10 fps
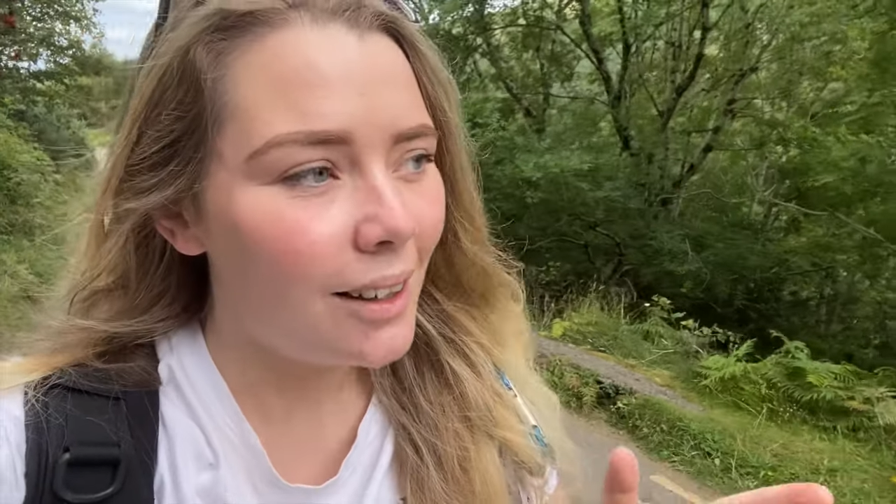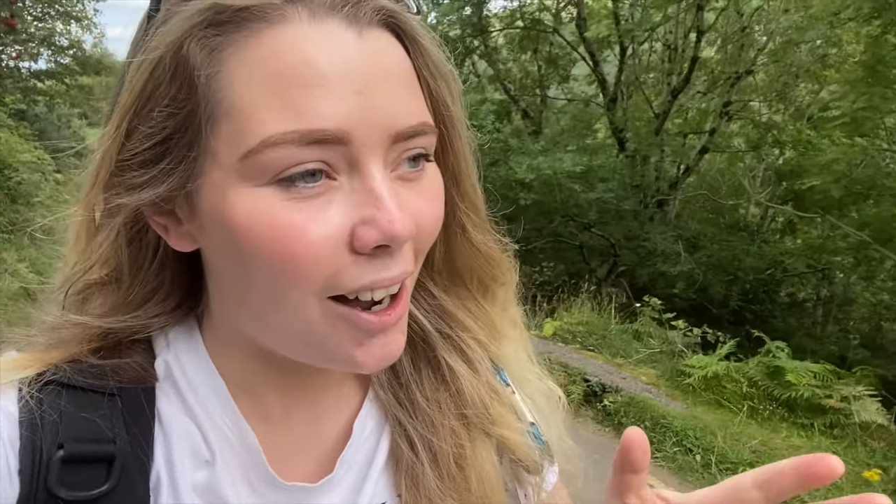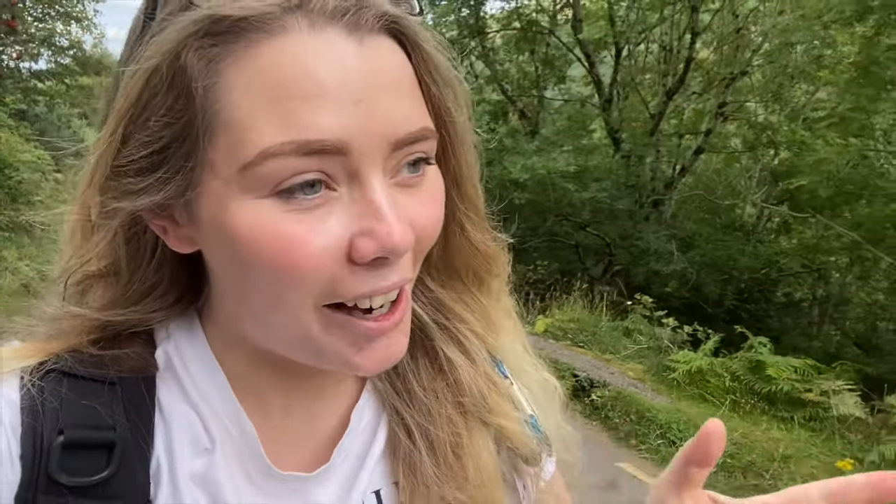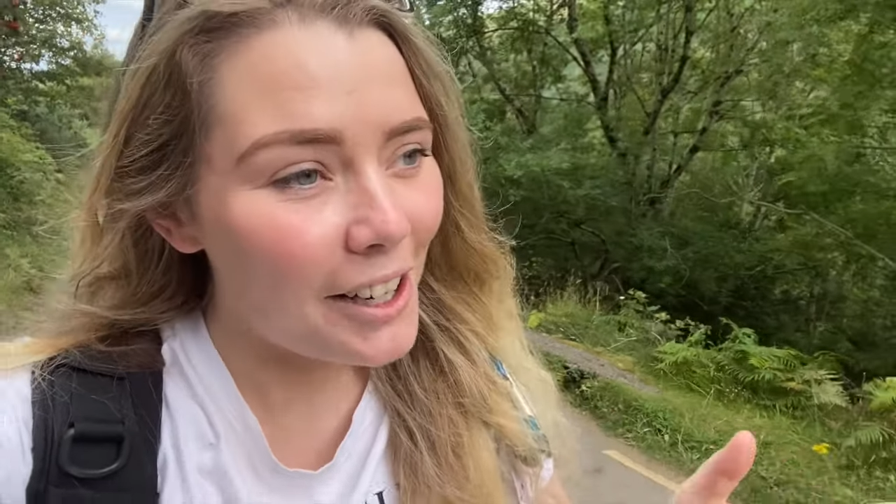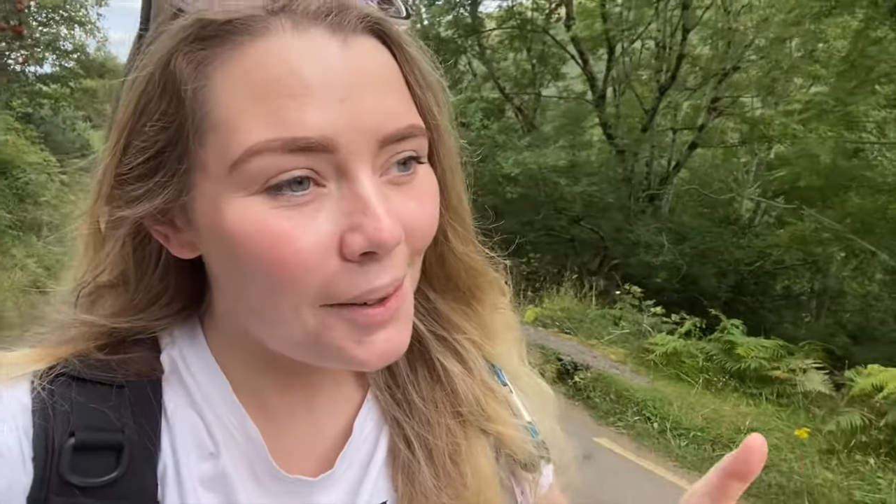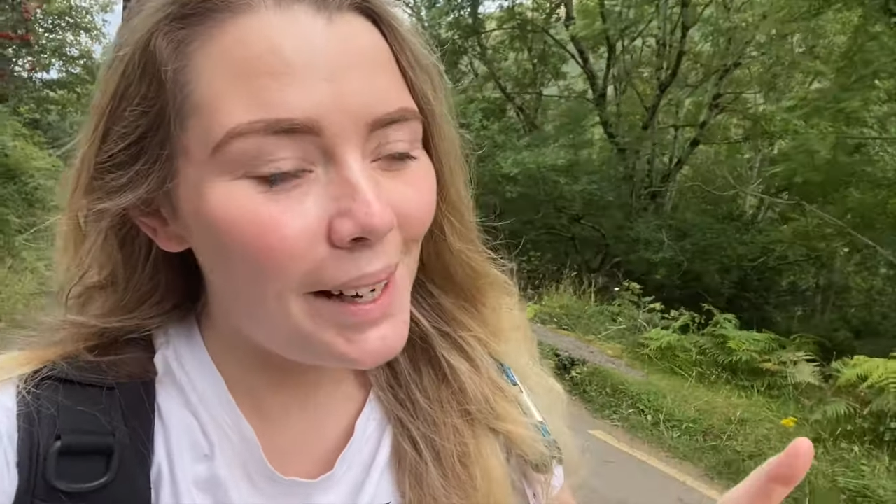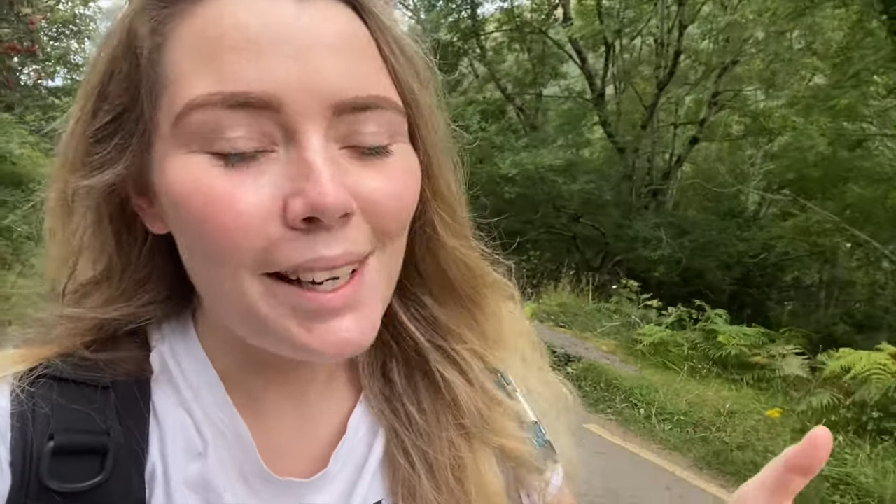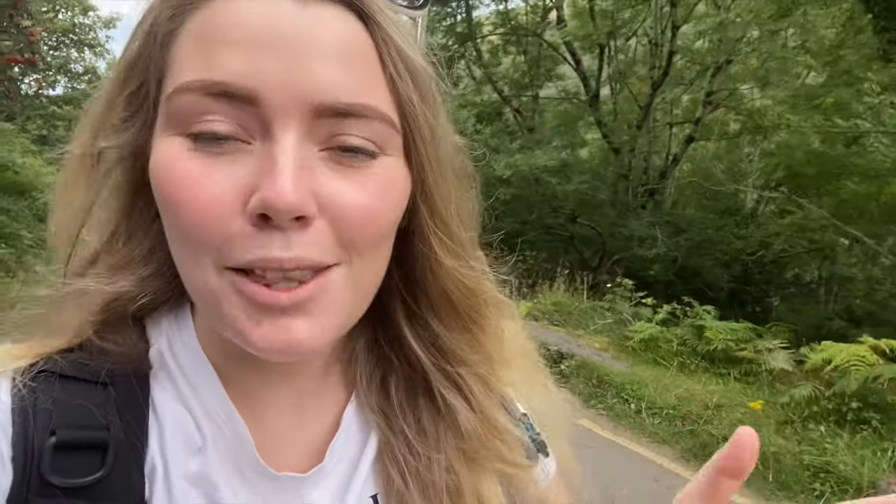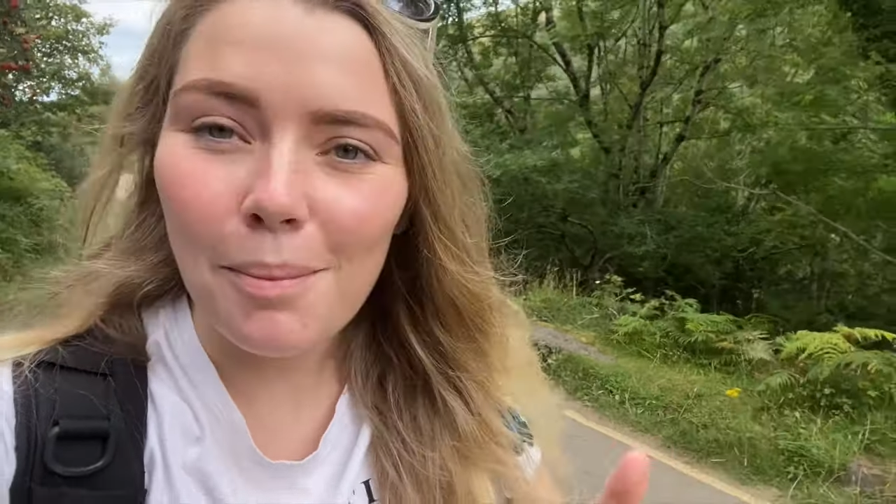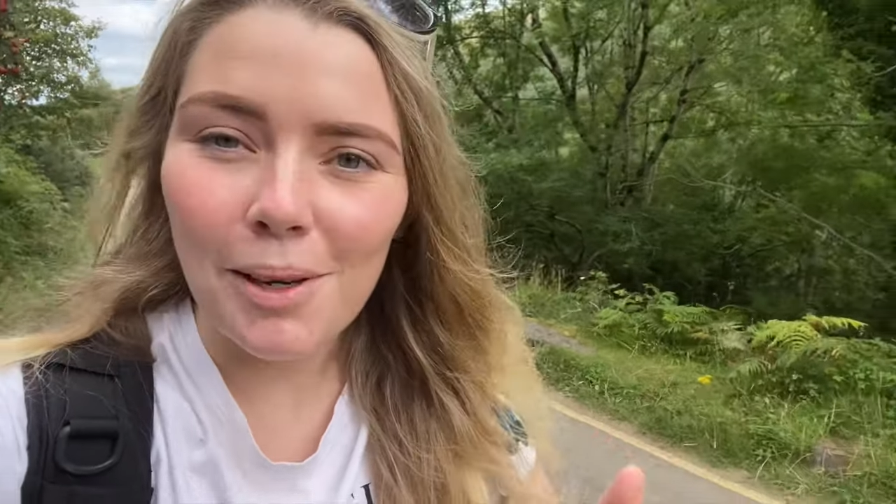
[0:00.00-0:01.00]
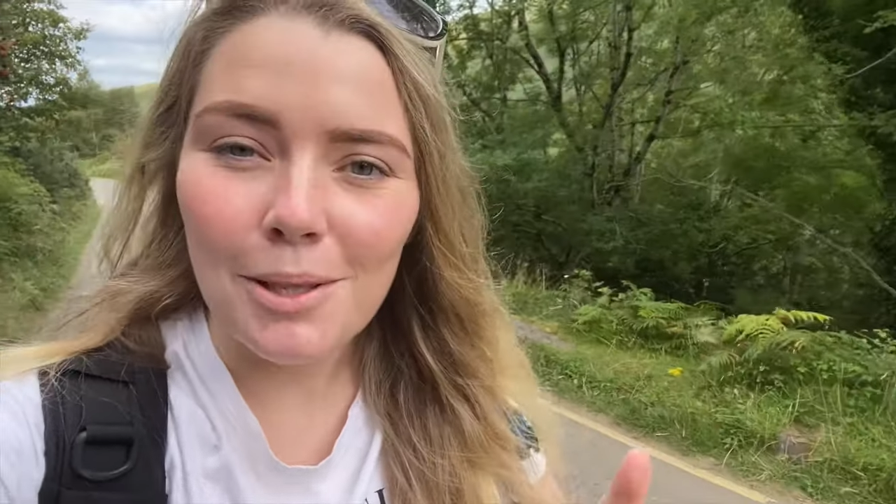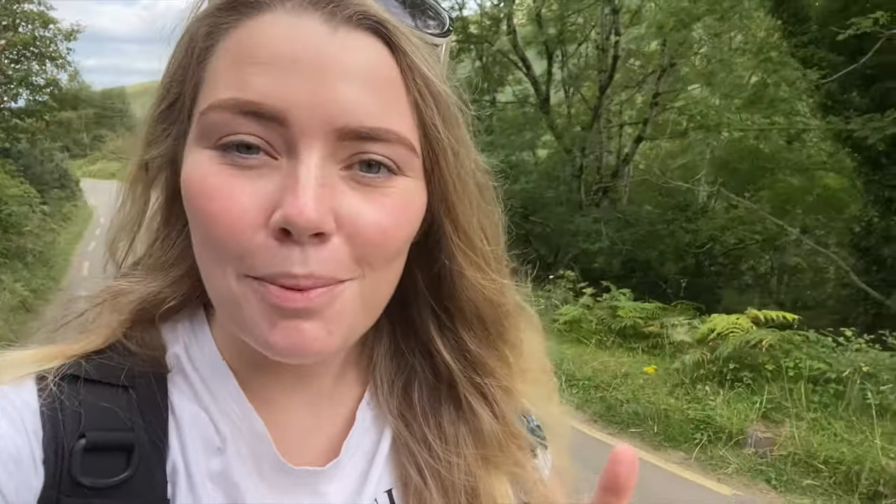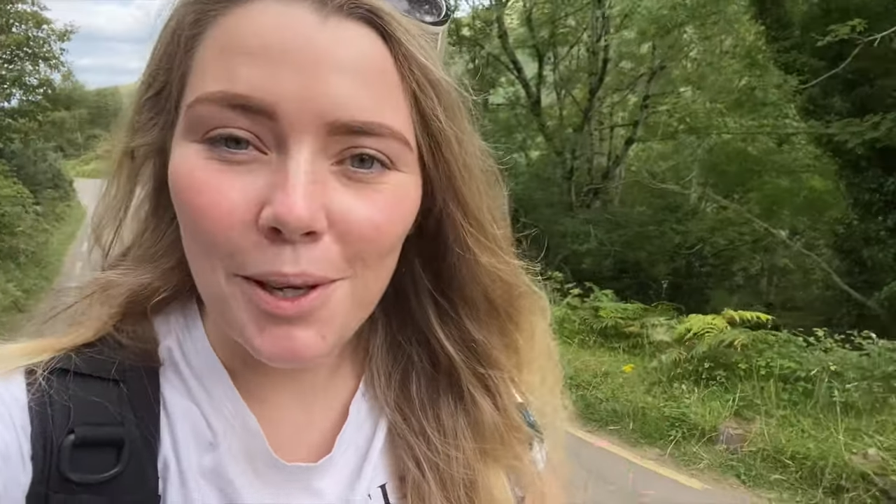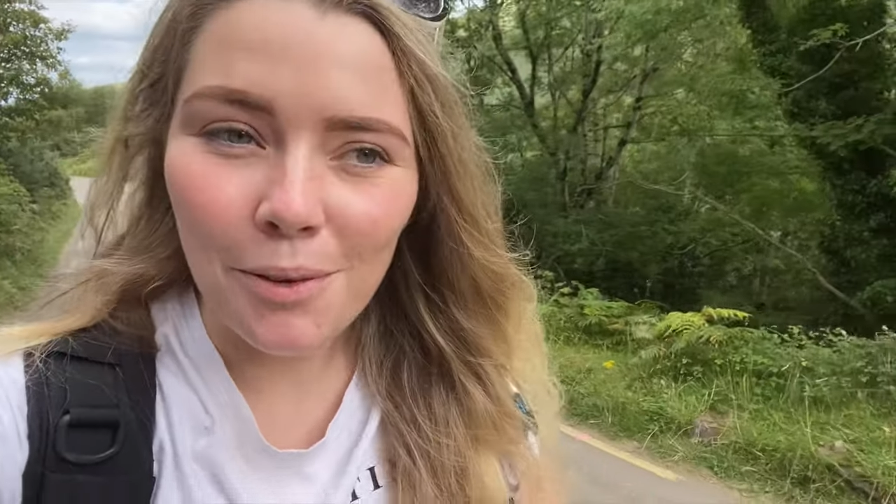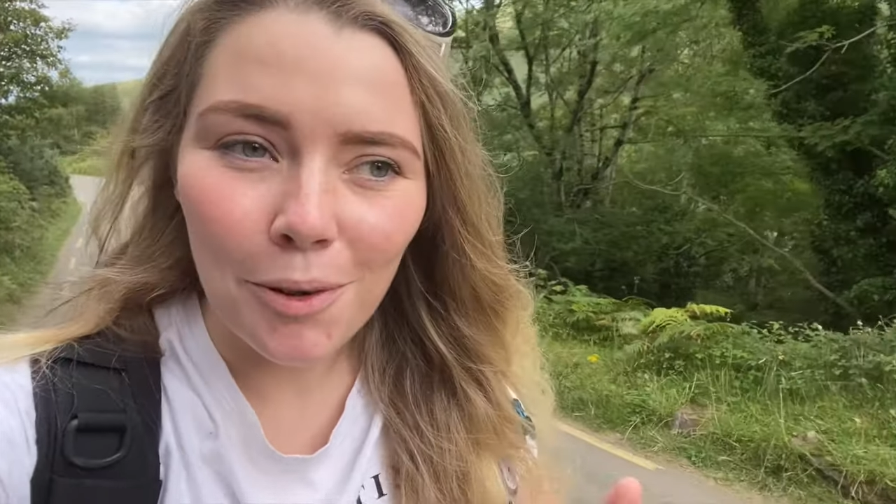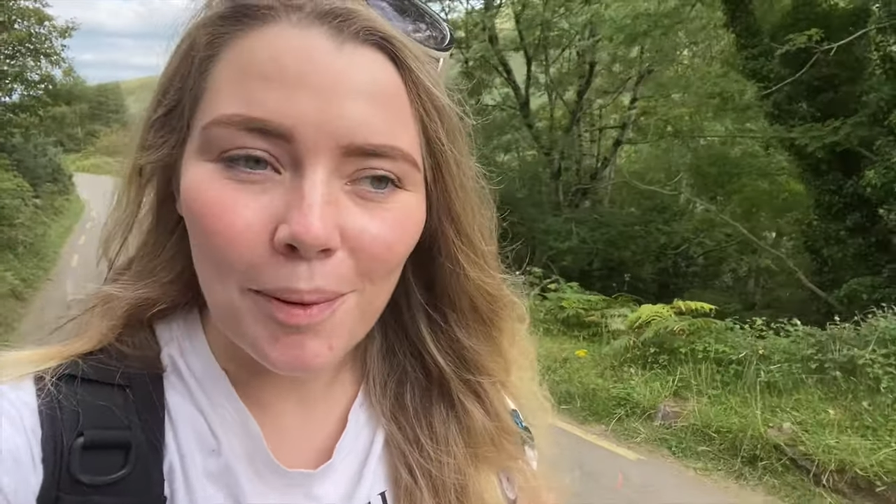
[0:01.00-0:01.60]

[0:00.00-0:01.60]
arguably the most beautiful